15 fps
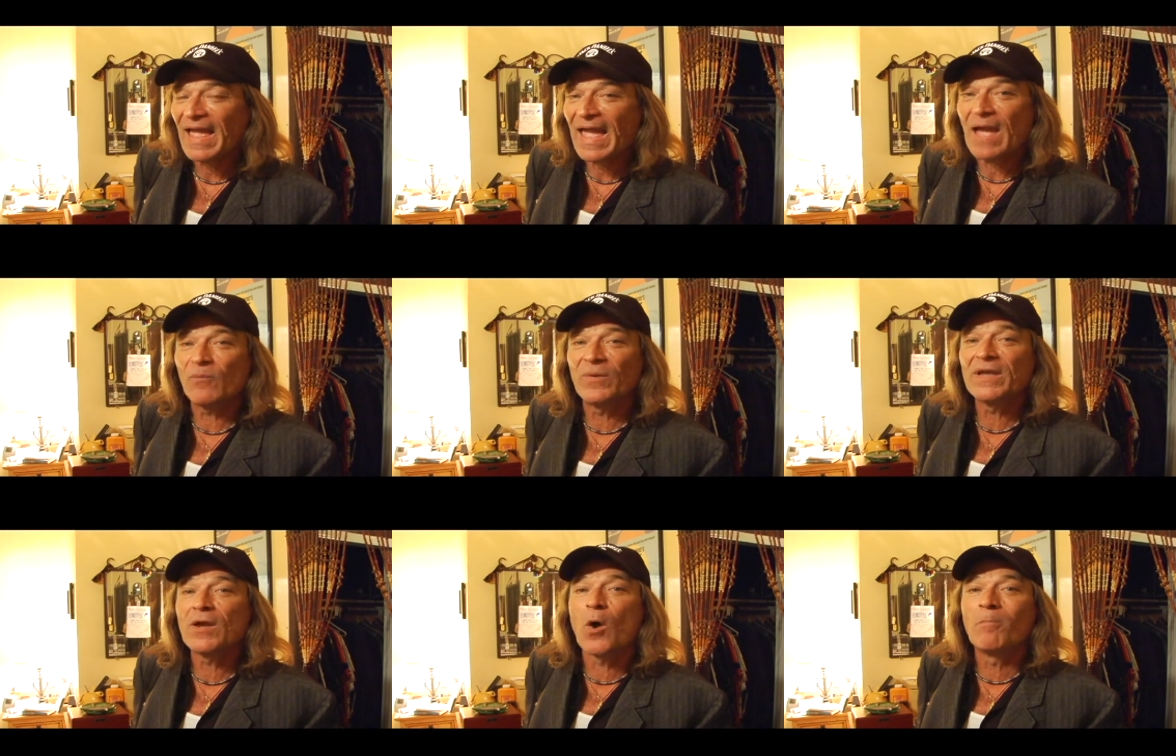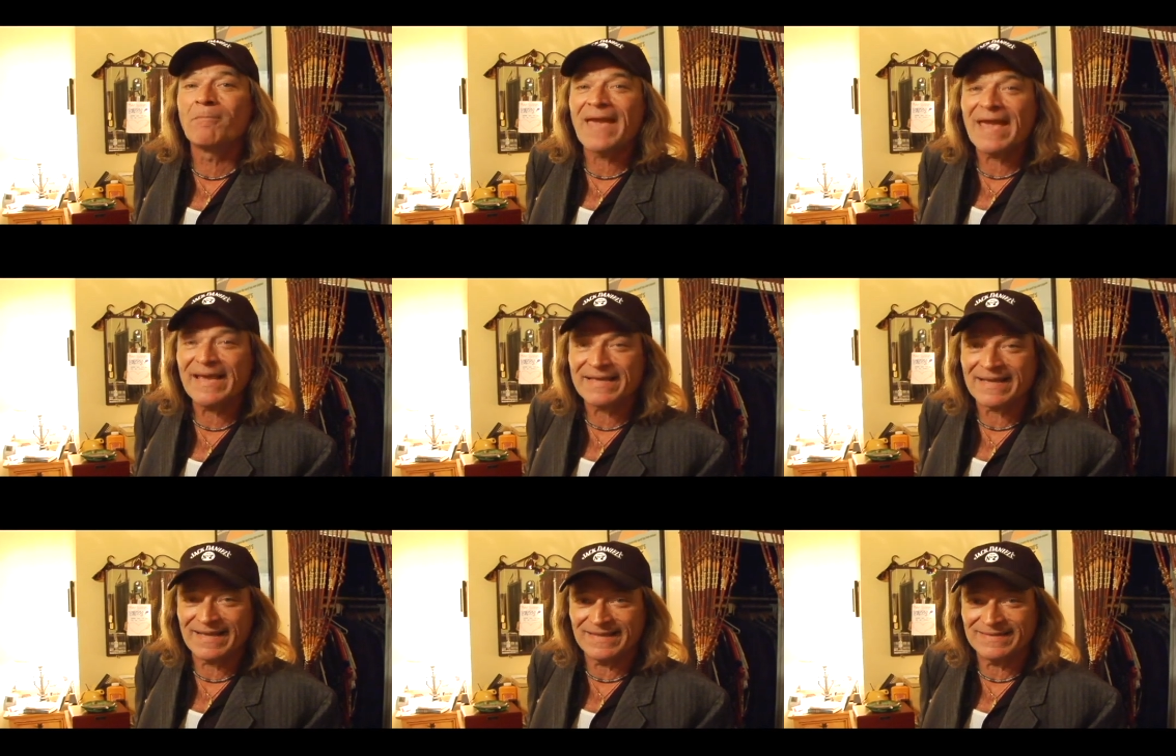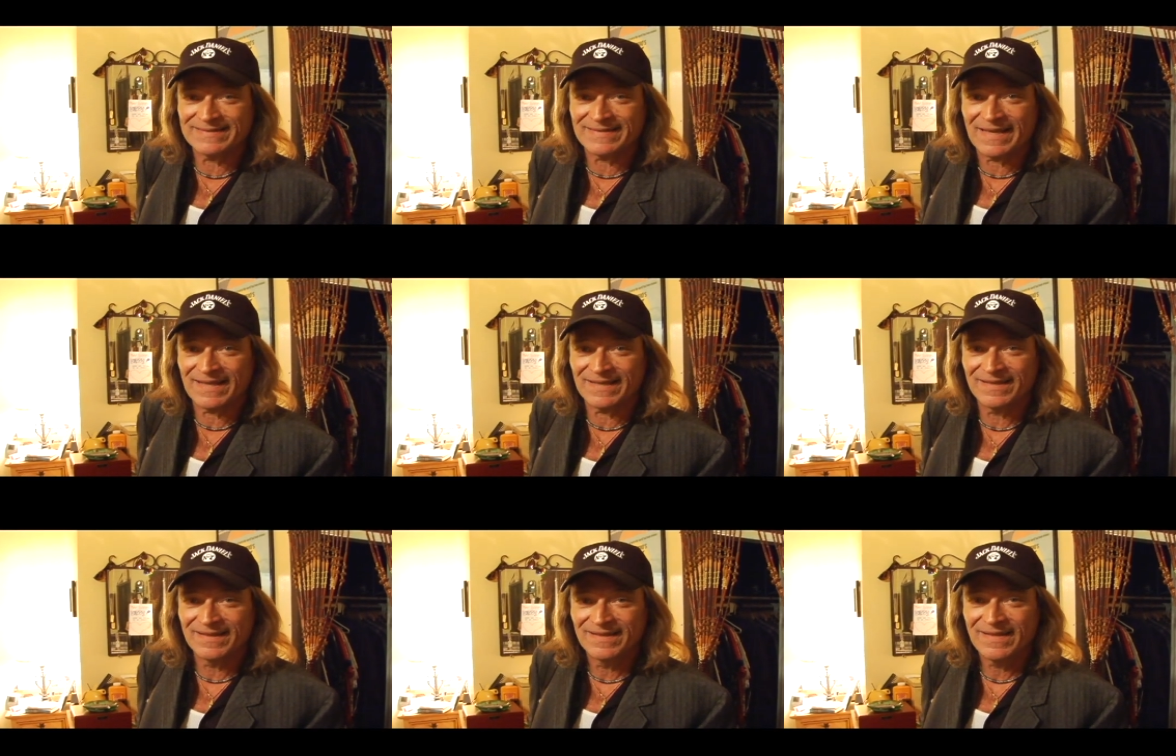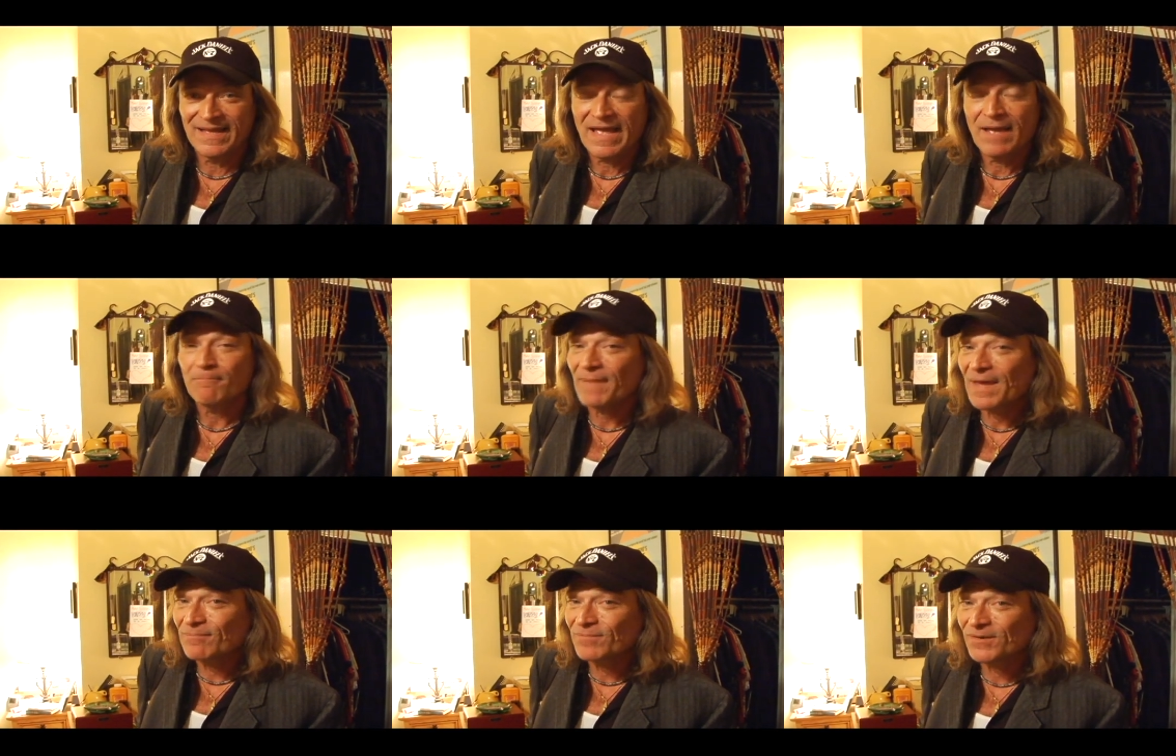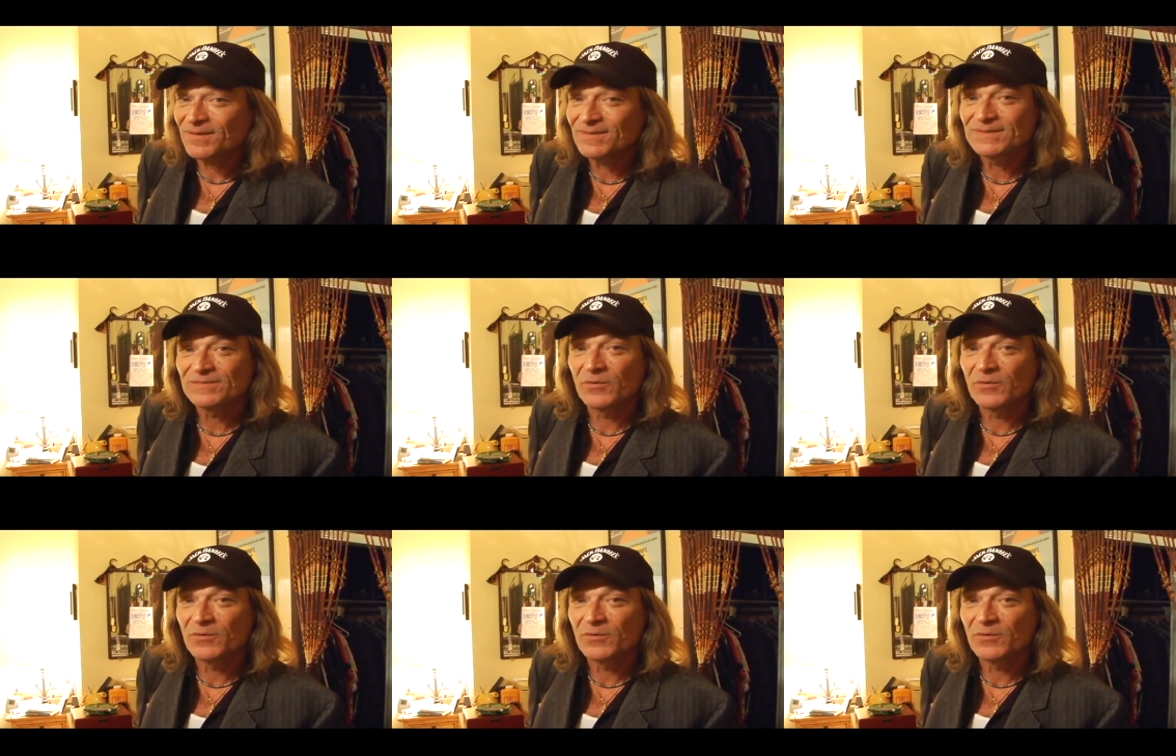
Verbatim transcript: and we don't make anything. Remember,